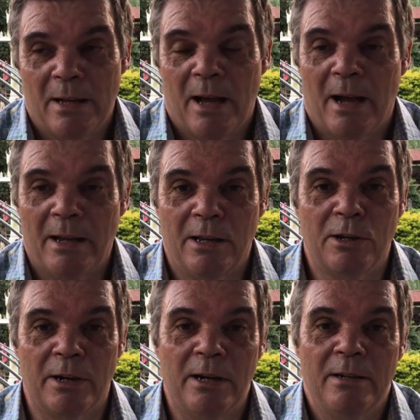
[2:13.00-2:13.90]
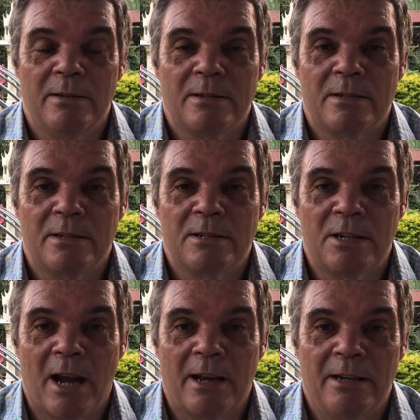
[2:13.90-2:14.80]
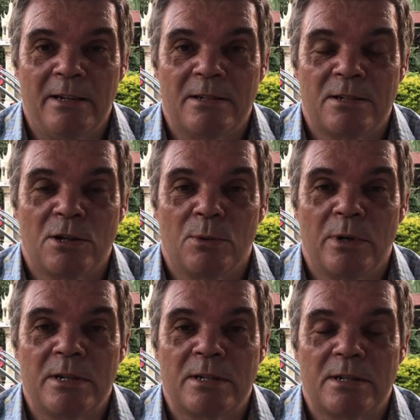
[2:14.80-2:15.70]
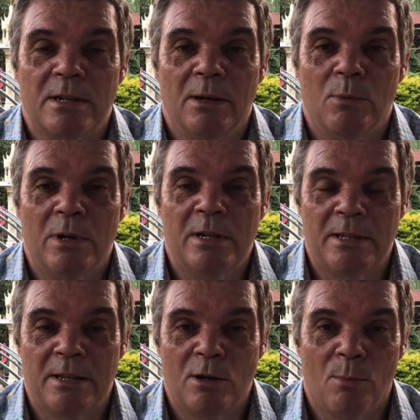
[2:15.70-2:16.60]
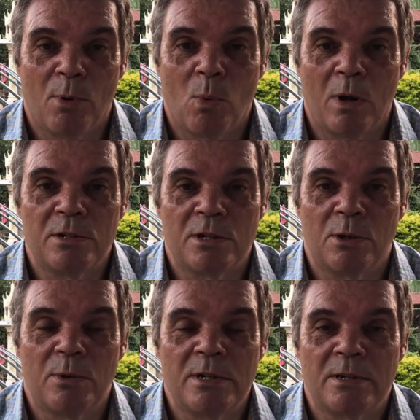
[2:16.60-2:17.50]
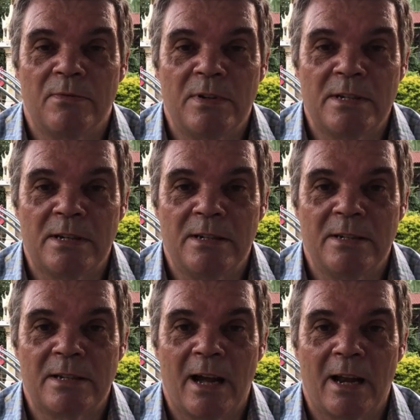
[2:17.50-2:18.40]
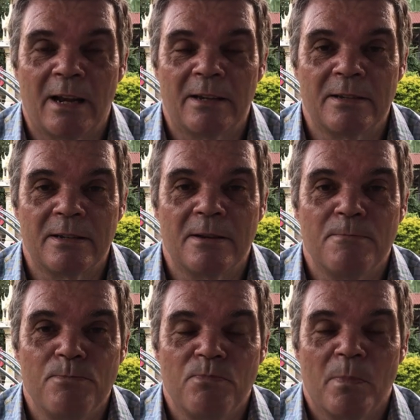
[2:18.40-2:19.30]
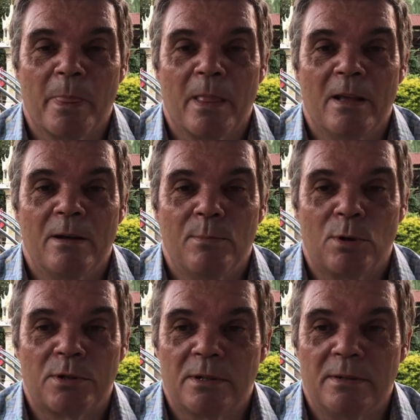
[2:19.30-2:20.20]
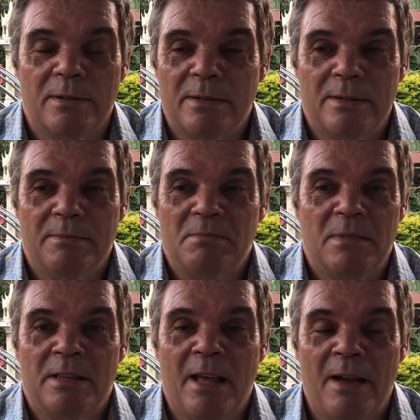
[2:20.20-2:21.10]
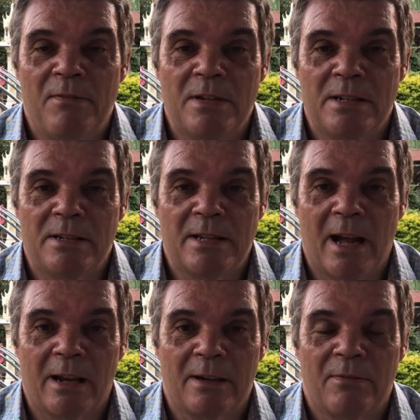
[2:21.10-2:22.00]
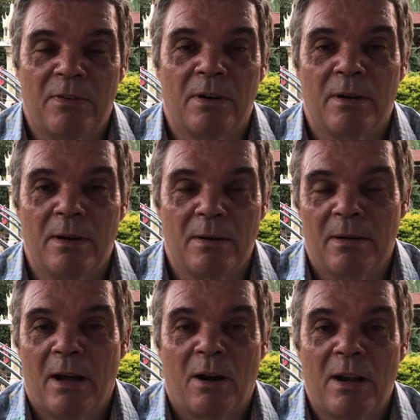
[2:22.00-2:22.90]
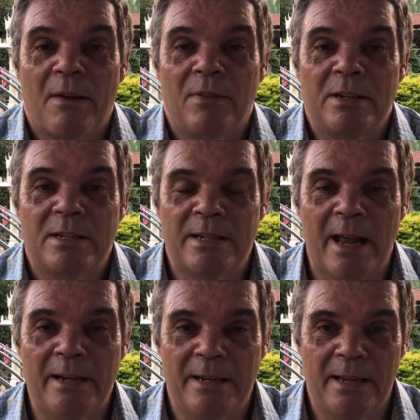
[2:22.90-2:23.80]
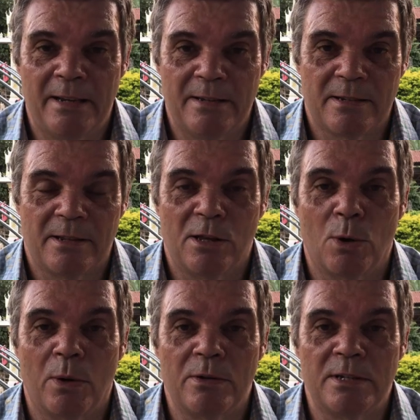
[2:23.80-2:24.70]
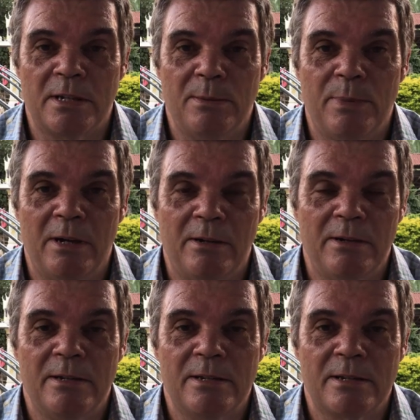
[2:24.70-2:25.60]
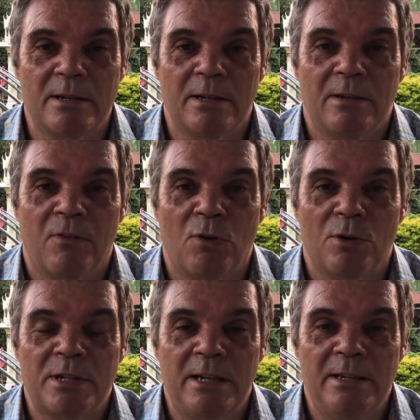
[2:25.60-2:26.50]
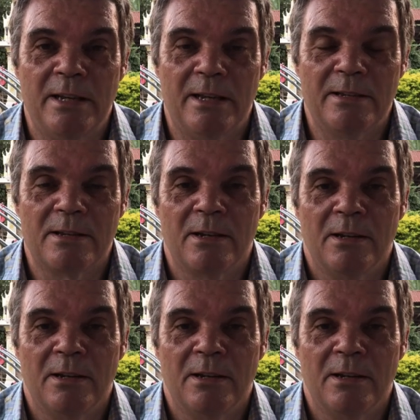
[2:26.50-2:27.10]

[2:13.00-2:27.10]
I agree, Chinese tourists is the #1 tourist visiting Thailand, but they visit Thailand for on average 10 days and the quarantine period is 14 days.